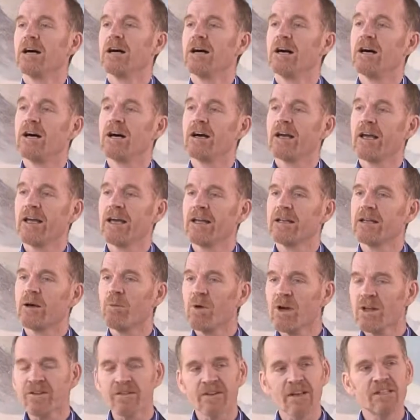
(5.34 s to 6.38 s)
Uh, and I
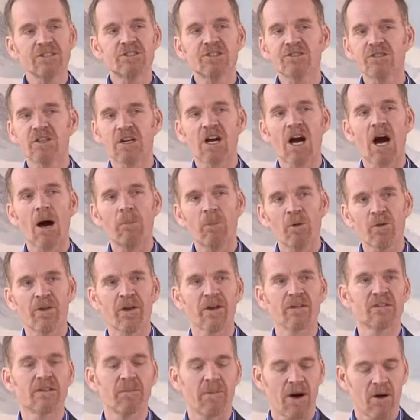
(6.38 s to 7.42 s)
want to say just a couple
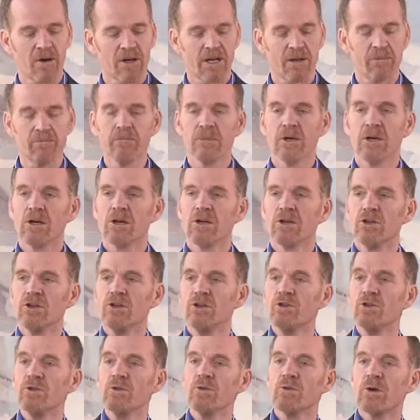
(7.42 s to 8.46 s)
things about him.
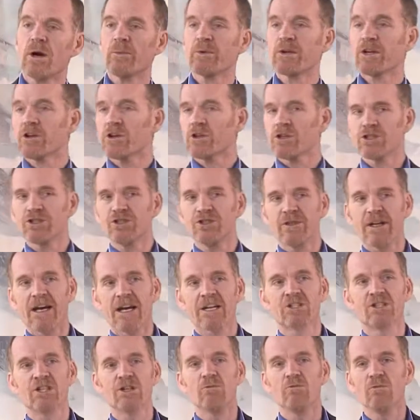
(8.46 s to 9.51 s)
You, I would encourage you to
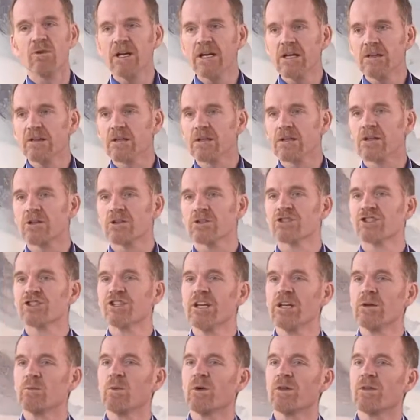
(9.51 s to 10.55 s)
actually read the little
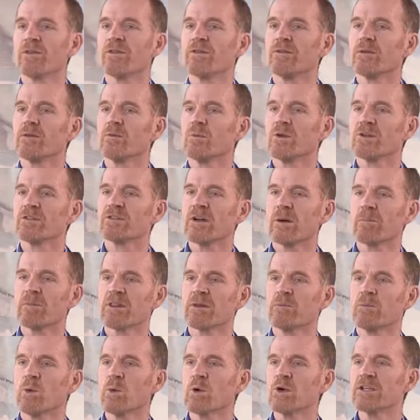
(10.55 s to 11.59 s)
sheet with, with some
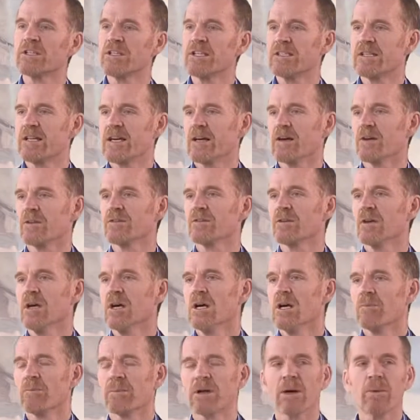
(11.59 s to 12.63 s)
of the more details,
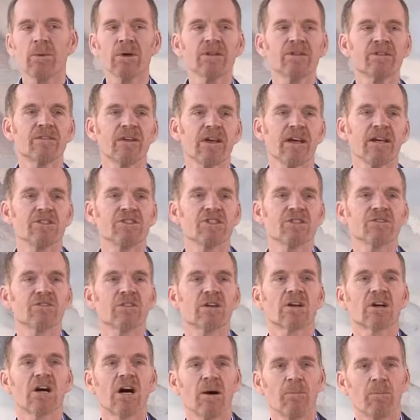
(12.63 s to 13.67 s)
but I want to say just
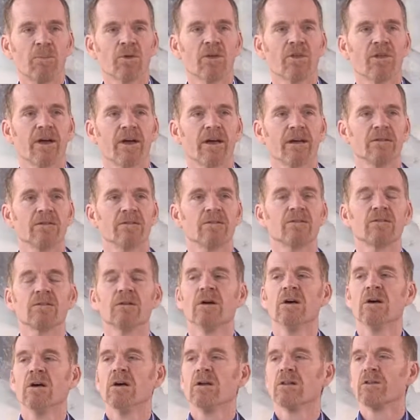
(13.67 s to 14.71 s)
a couple
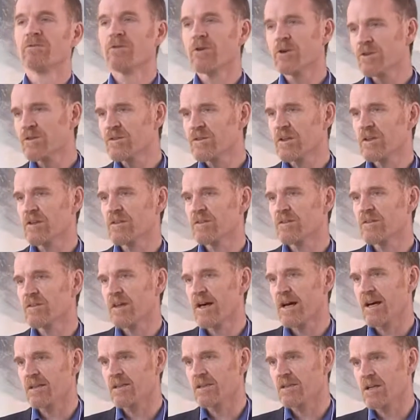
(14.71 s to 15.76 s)
things. The first is
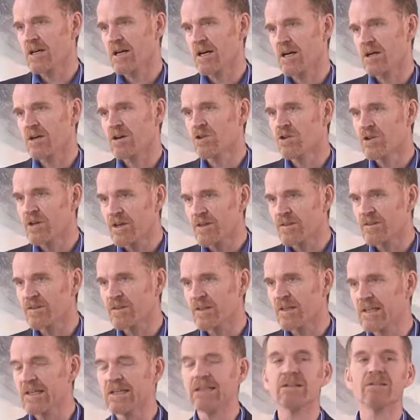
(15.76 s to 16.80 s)
that uh,
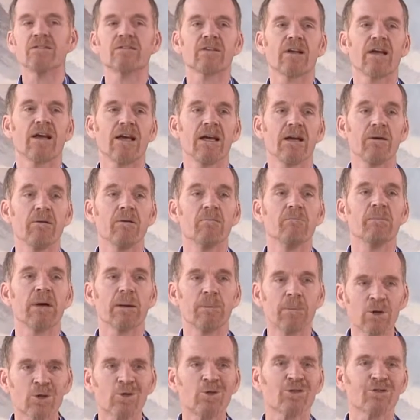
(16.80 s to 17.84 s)
Chris is a
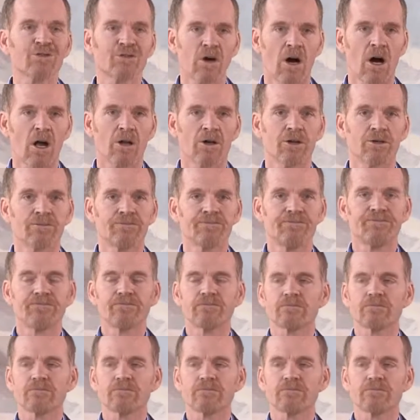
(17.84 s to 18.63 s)
biblical scholar,